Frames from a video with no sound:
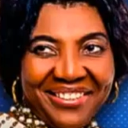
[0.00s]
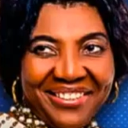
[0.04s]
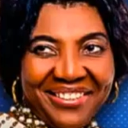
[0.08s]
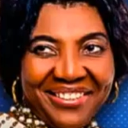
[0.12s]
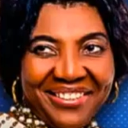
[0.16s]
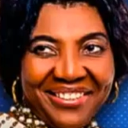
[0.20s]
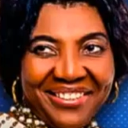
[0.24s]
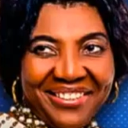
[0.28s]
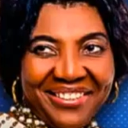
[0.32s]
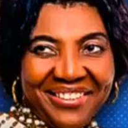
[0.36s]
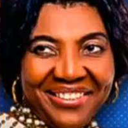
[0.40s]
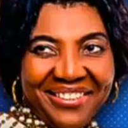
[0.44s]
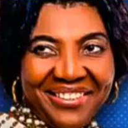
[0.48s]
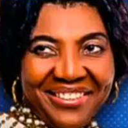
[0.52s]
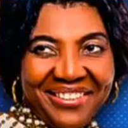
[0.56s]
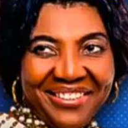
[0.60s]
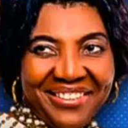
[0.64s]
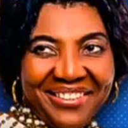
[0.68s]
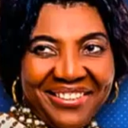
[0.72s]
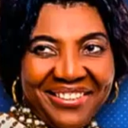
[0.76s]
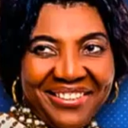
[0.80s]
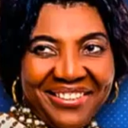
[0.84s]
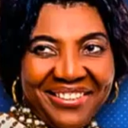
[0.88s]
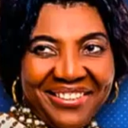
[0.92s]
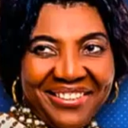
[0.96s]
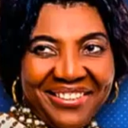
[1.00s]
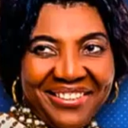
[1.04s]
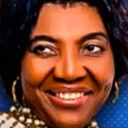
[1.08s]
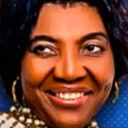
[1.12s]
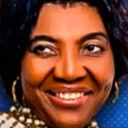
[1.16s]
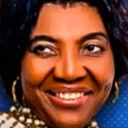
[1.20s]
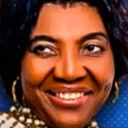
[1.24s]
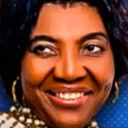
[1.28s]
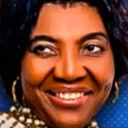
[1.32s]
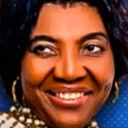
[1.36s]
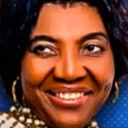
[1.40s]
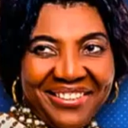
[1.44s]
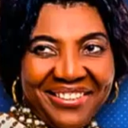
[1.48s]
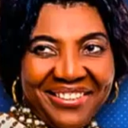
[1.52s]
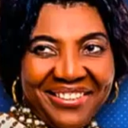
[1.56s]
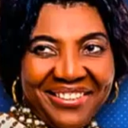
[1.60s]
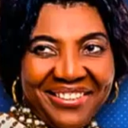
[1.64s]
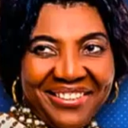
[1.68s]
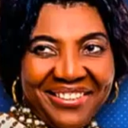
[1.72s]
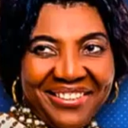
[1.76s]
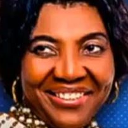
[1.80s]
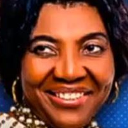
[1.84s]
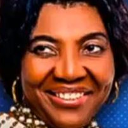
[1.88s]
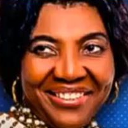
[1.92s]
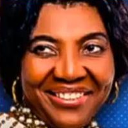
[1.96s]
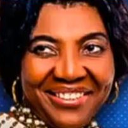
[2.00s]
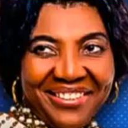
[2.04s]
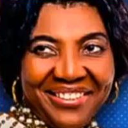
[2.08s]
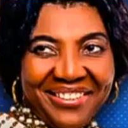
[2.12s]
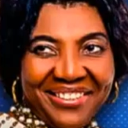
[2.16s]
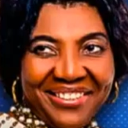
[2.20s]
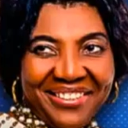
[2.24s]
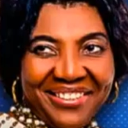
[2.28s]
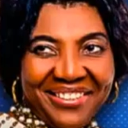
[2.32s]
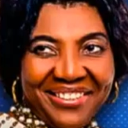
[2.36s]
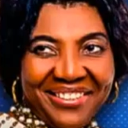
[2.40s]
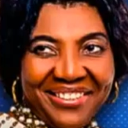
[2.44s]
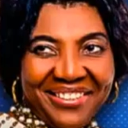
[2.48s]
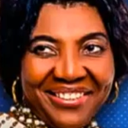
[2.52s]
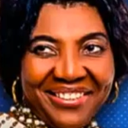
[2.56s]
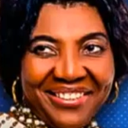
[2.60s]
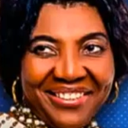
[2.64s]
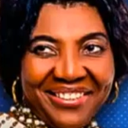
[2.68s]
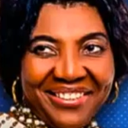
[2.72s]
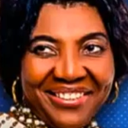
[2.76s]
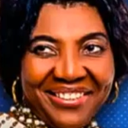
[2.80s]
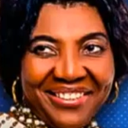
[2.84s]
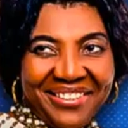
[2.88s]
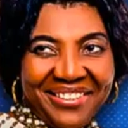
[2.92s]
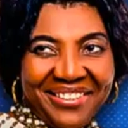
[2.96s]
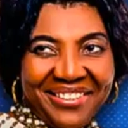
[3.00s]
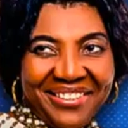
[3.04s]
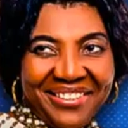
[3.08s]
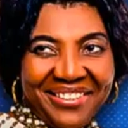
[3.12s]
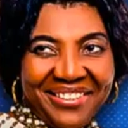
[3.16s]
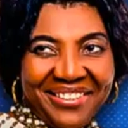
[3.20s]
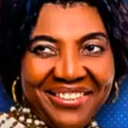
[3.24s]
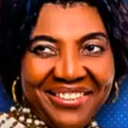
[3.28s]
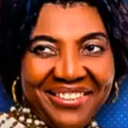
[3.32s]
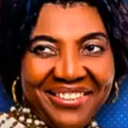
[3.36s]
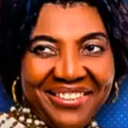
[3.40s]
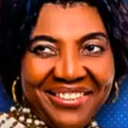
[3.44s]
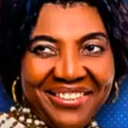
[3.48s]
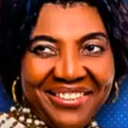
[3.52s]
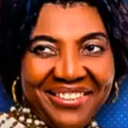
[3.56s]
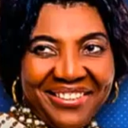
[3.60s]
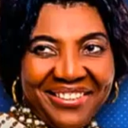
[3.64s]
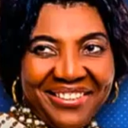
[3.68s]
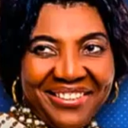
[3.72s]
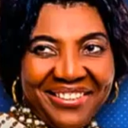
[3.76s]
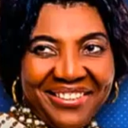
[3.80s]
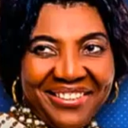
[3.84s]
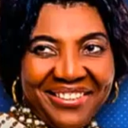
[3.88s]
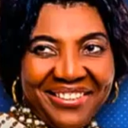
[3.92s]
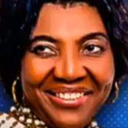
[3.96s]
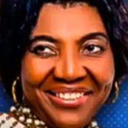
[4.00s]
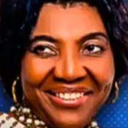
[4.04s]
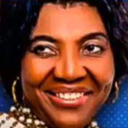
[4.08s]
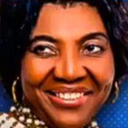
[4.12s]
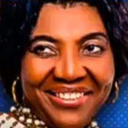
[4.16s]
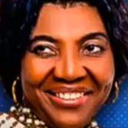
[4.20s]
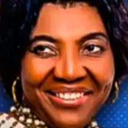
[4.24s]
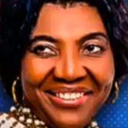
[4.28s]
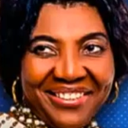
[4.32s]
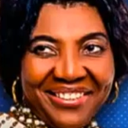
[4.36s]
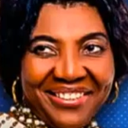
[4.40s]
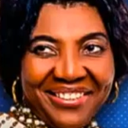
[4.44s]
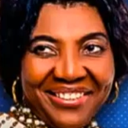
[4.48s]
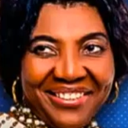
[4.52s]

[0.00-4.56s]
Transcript: This is a still picture; no speech is visible.